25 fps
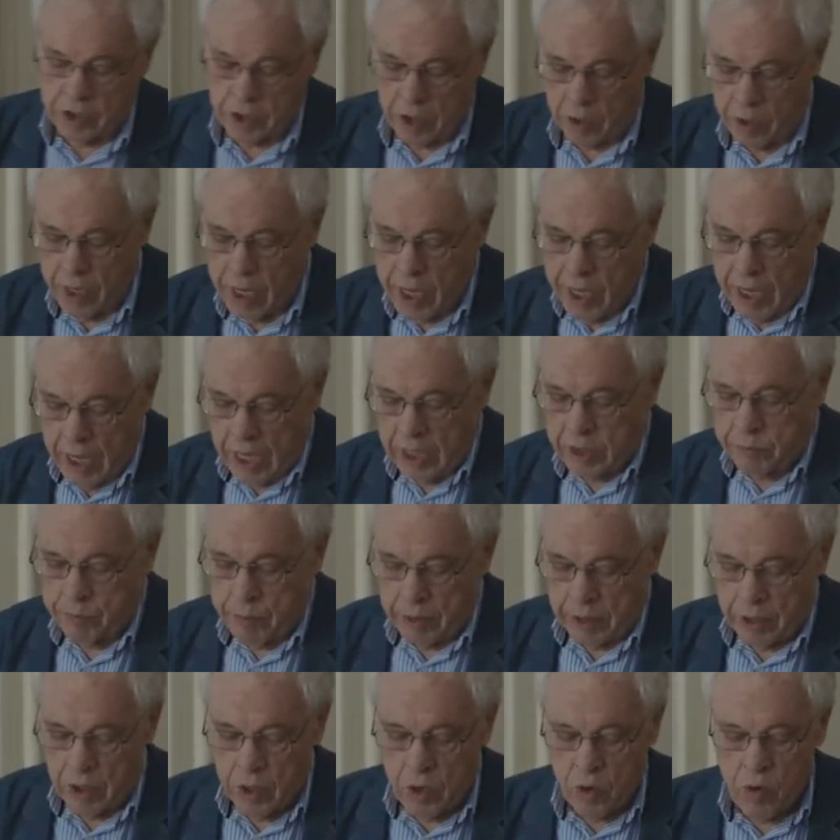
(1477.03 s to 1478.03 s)
So it's
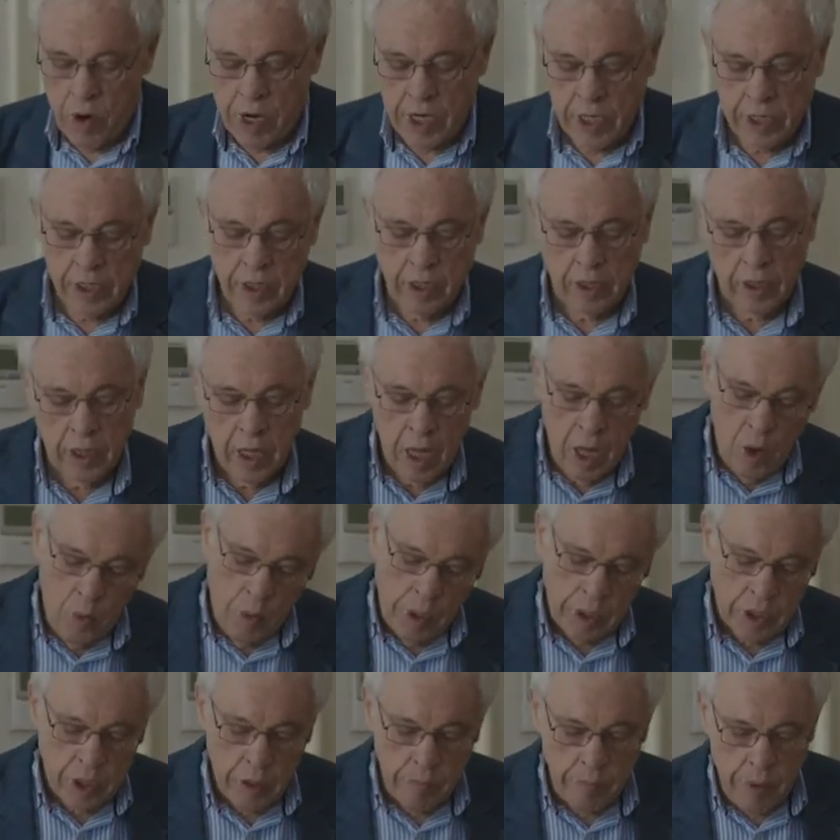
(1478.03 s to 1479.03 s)
been critical
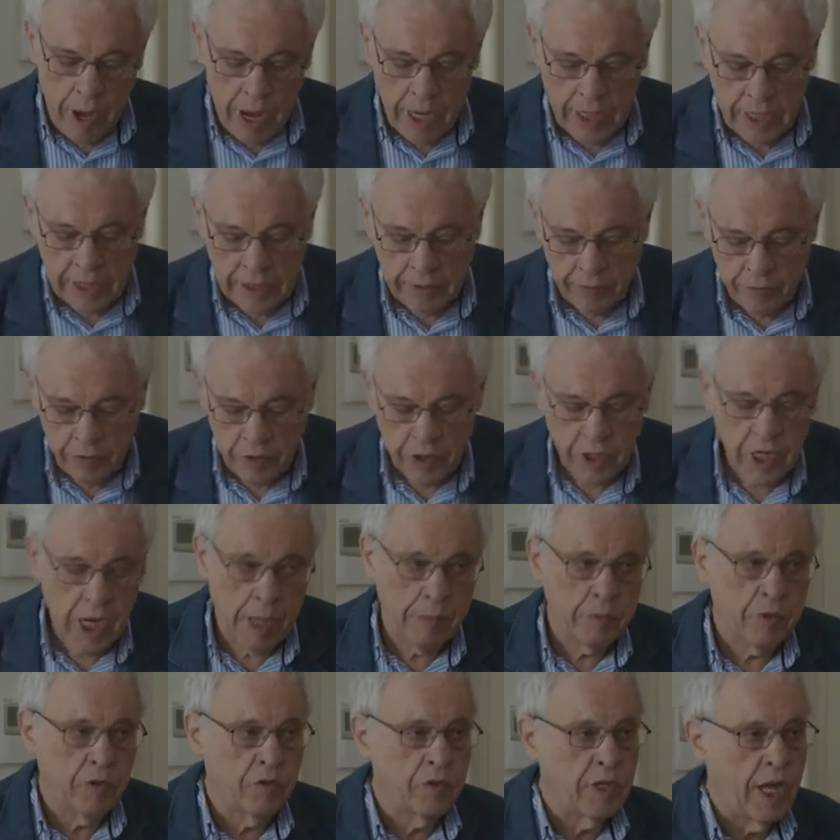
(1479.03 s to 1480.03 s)
when combining different
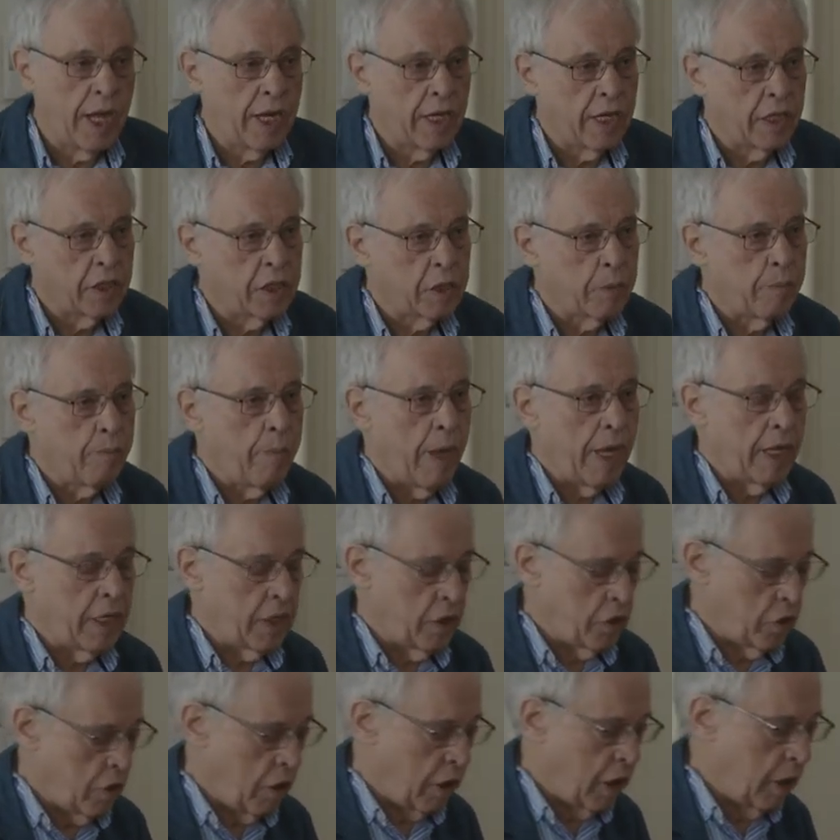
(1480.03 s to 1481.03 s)
types of data to make
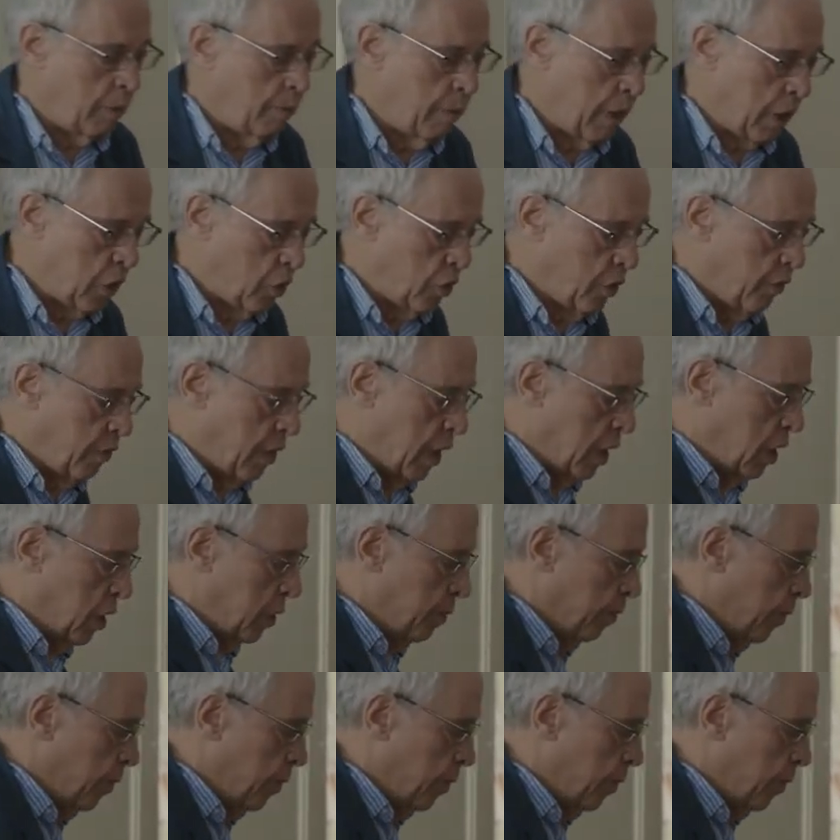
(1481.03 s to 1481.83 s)
a solid picture of this.